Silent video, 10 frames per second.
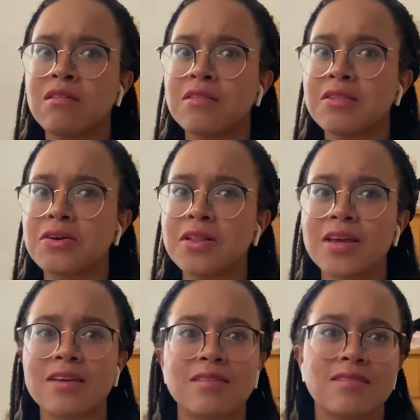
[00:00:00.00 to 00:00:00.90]
There are
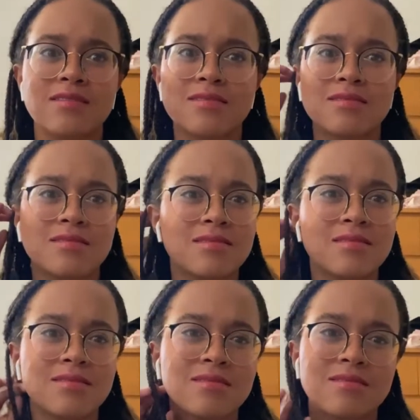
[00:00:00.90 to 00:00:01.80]
like
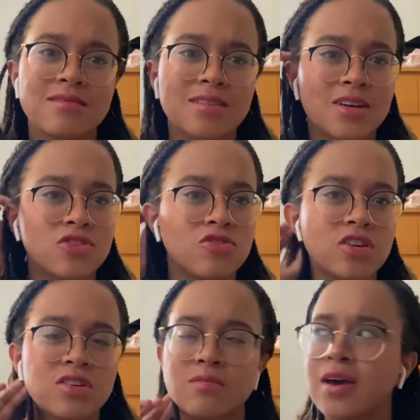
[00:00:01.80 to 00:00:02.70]

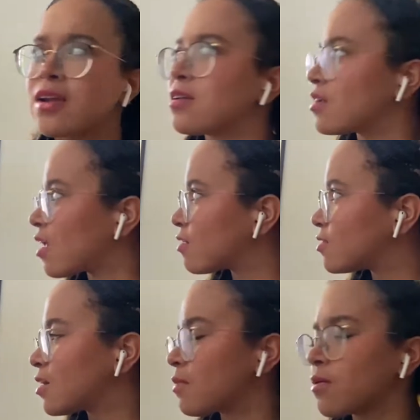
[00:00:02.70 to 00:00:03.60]
construction men
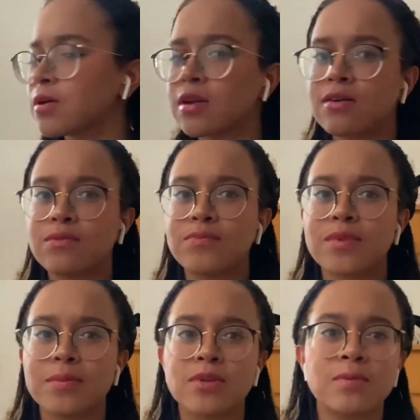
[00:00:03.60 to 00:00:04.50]
outside my window.
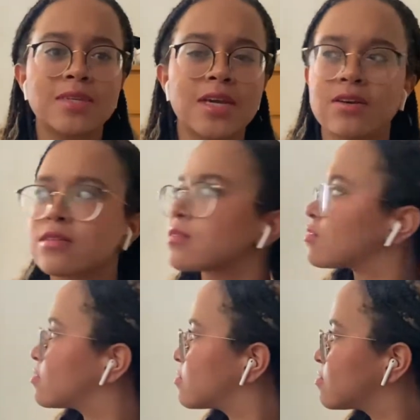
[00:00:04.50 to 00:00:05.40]
I'm a little scared.
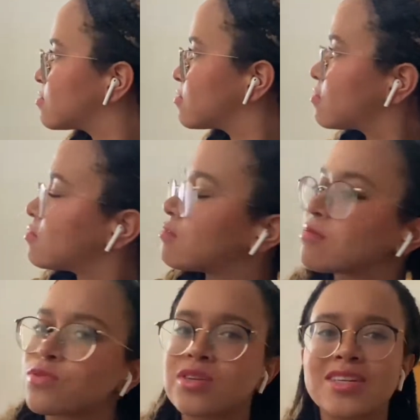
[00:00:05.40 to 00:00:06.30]

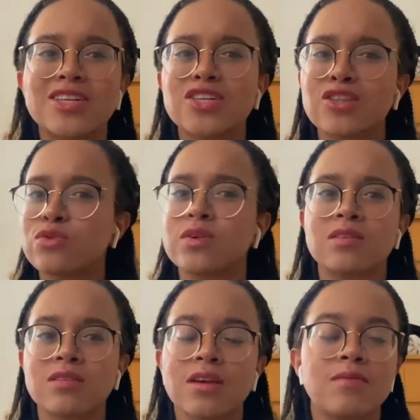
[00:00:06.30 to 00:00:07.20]
Or just the
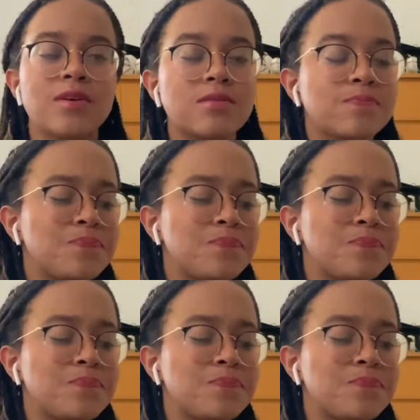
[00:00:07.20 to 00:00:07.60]
noises. Anyways.